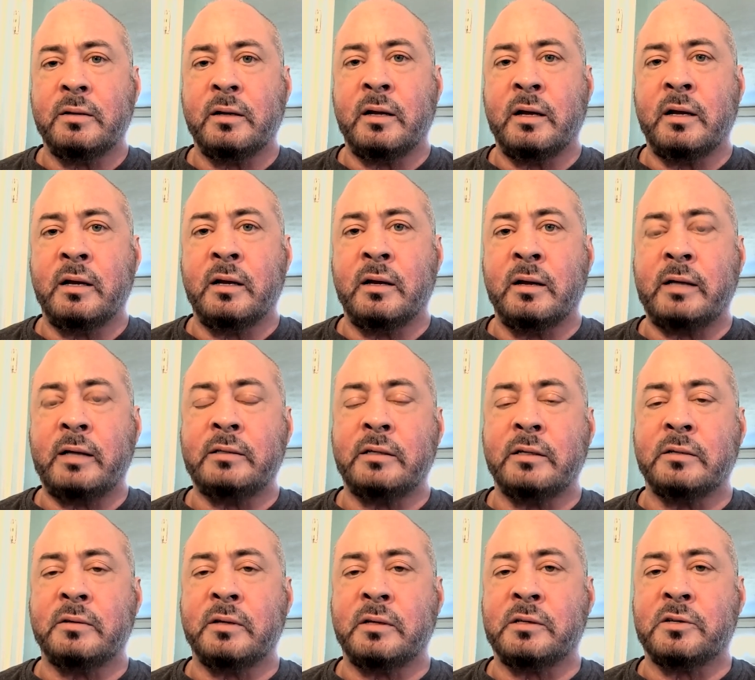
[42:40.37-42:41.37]
uh,
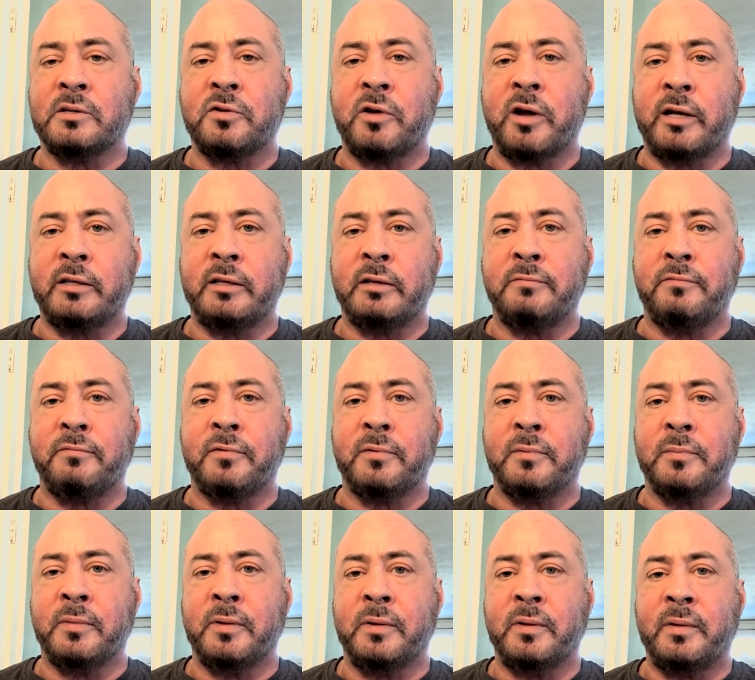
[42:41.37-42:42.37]
actually it's extracted
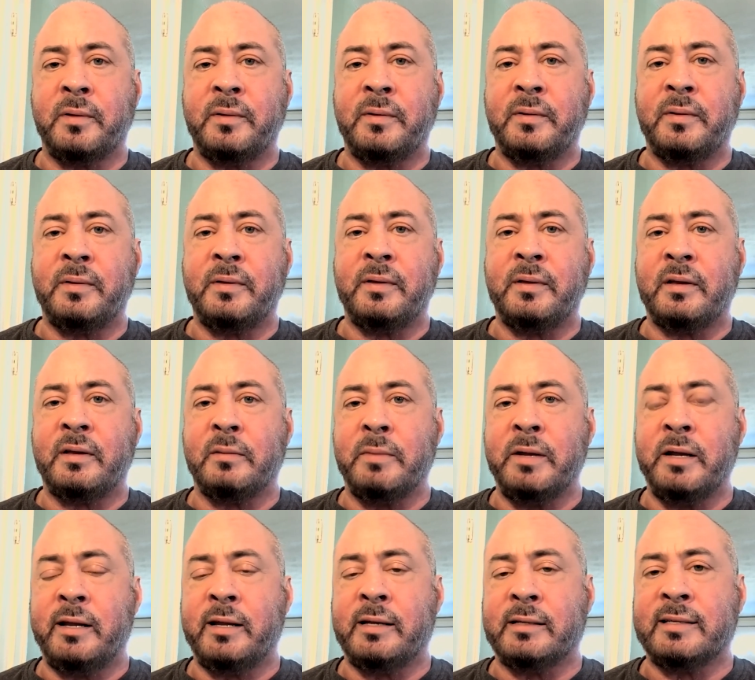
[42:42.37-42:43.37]
from
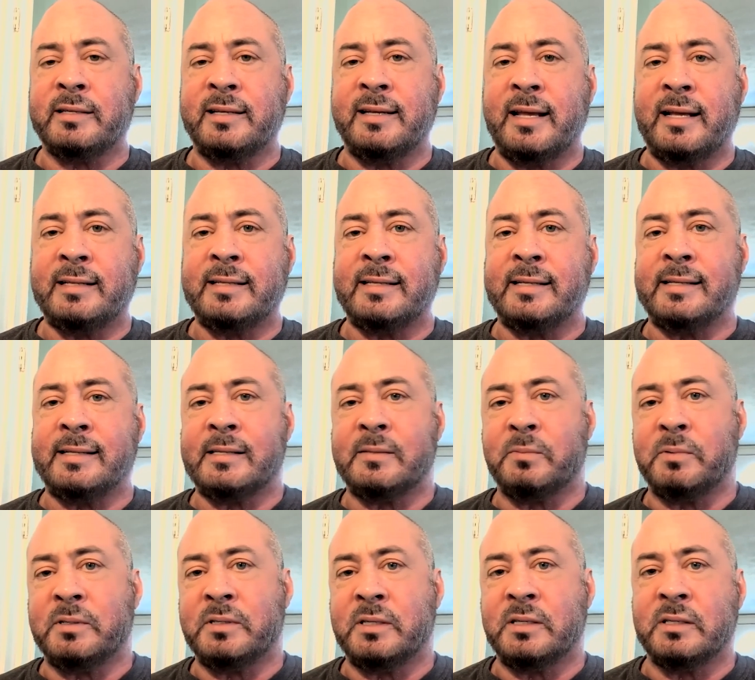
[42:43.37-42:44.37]
Camellia
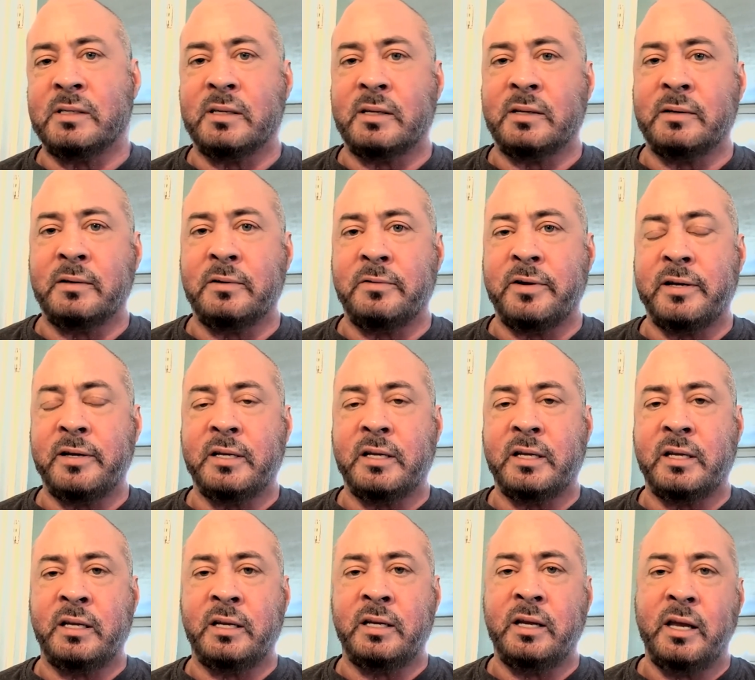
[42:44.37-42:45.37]
senescens, which is a green
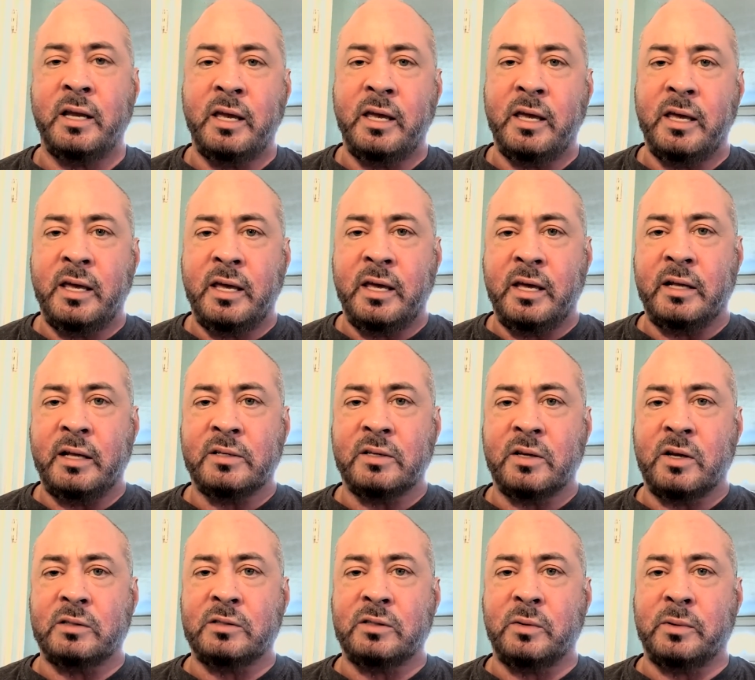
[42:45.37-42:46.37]
tea. It's
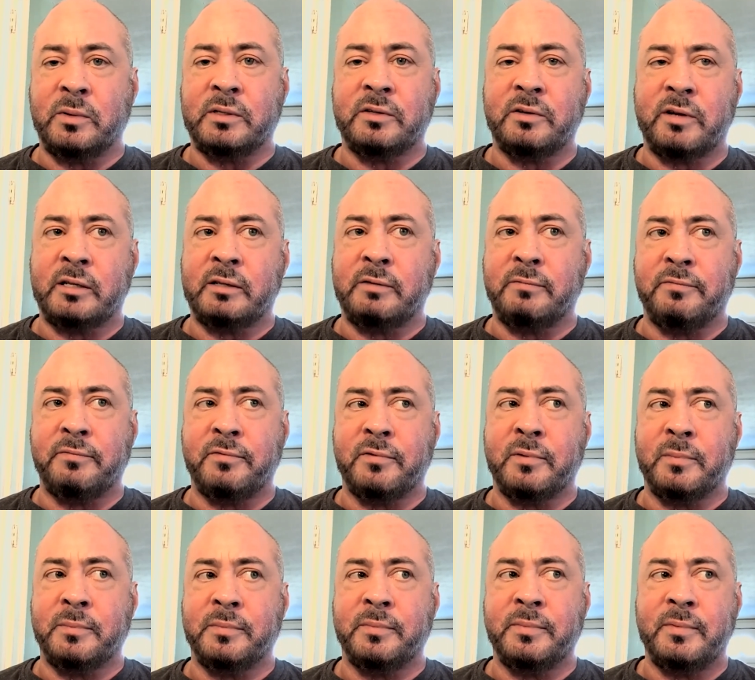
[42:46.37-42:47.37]
also extracted
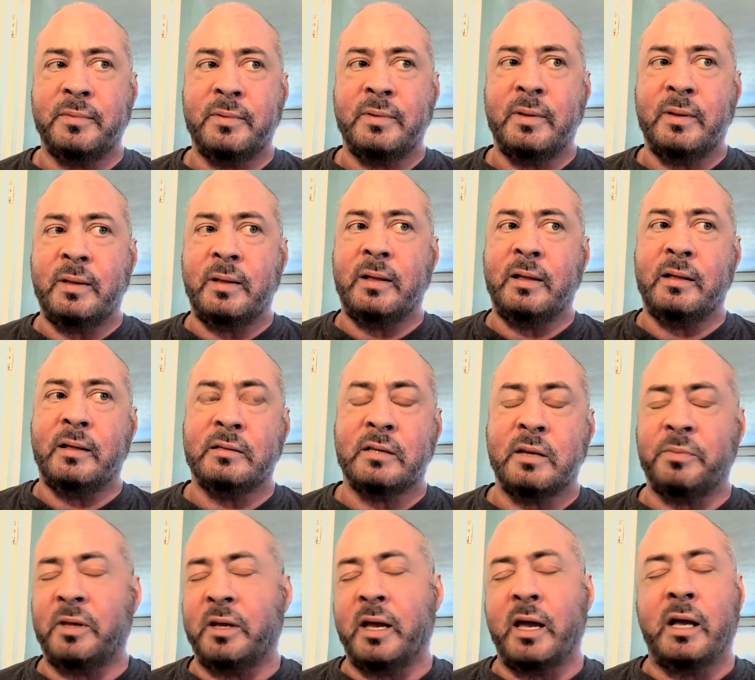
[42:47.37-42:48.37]
from uh,
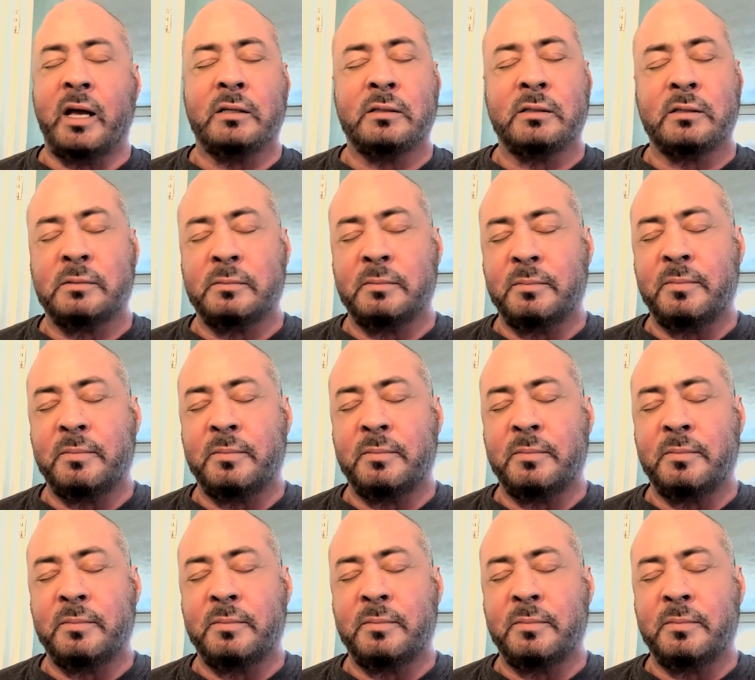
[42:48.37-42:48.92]
something else.